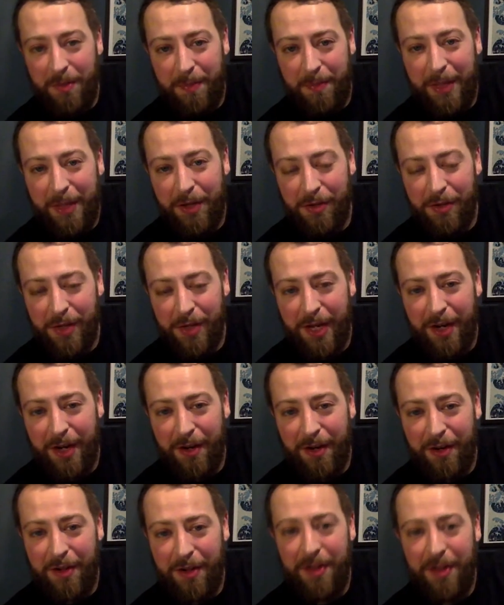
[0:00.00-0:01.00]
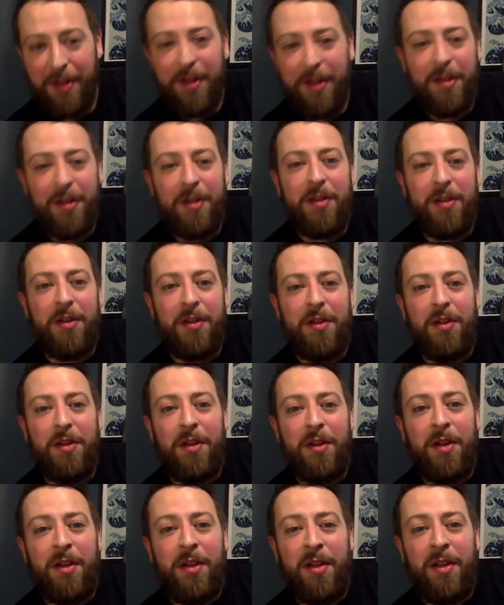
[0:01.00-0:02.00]
Peter Laird,
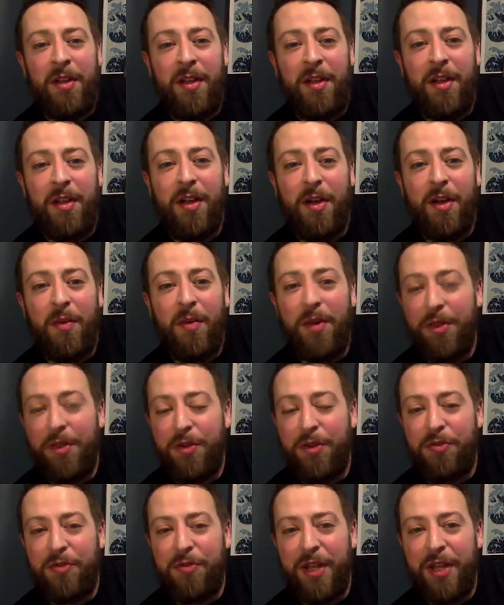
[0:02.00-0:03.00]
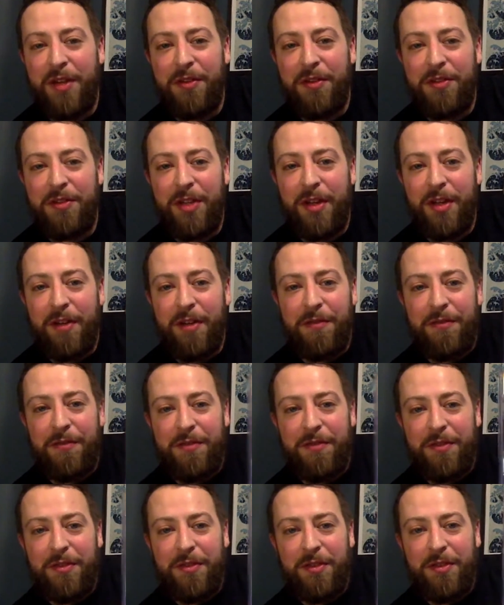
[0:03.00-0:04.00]
one of the creators
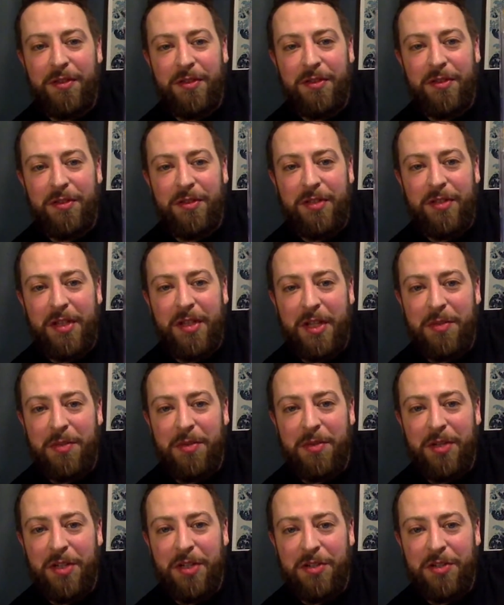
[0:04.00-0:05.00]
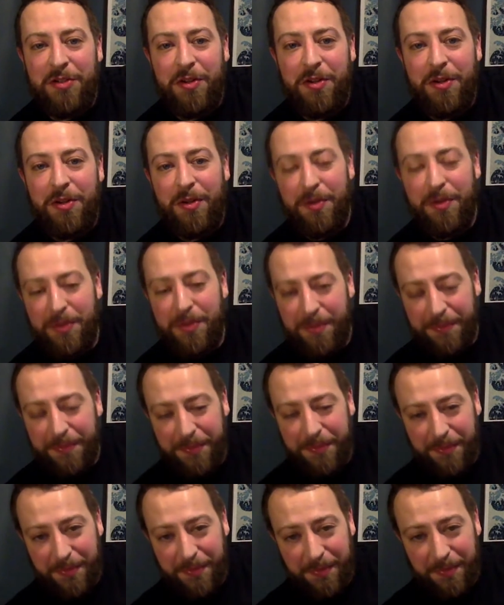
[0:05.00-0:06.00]
of Teenage Mutant Ninja Turtles,
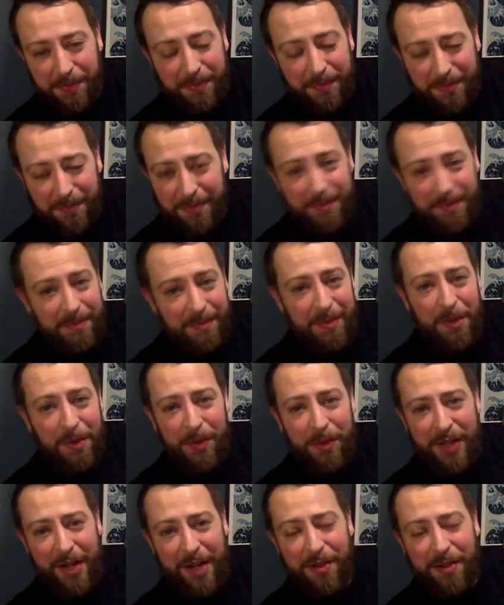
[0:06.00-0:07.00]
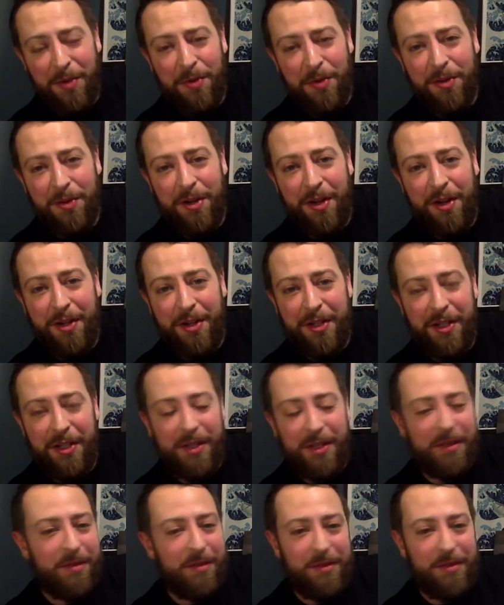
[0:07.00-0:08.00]
was at a local con
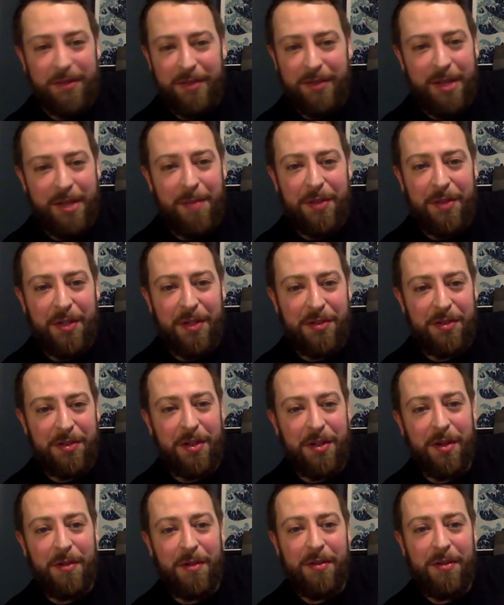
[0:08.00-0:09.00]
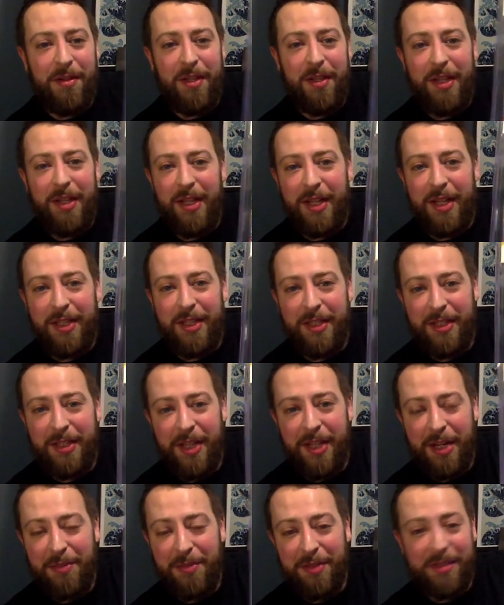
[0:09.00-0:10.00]
here a couple years ago, and I did
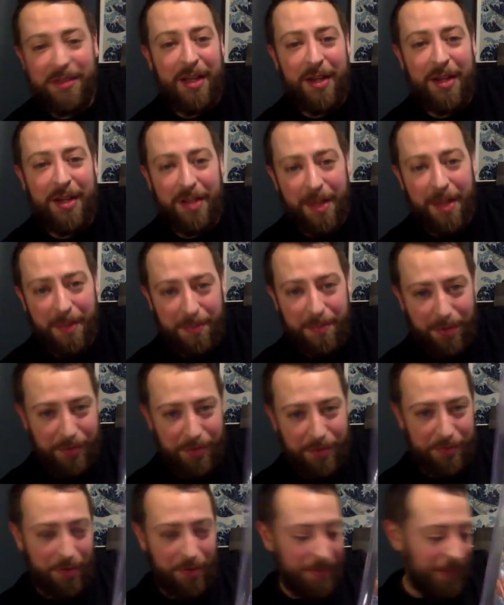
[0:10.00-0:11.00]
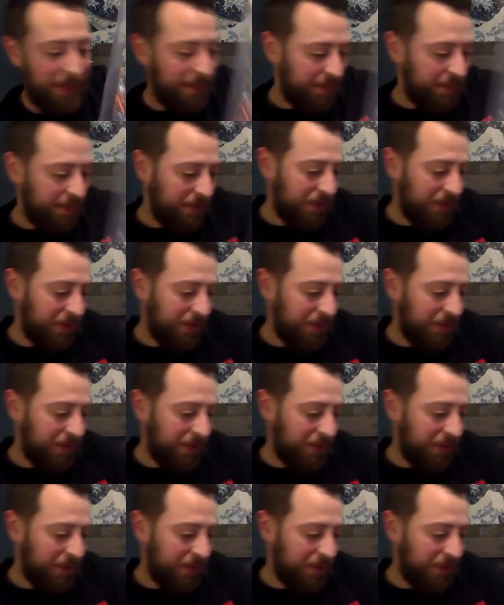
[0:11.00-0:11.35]
get him to sign a couple books for me.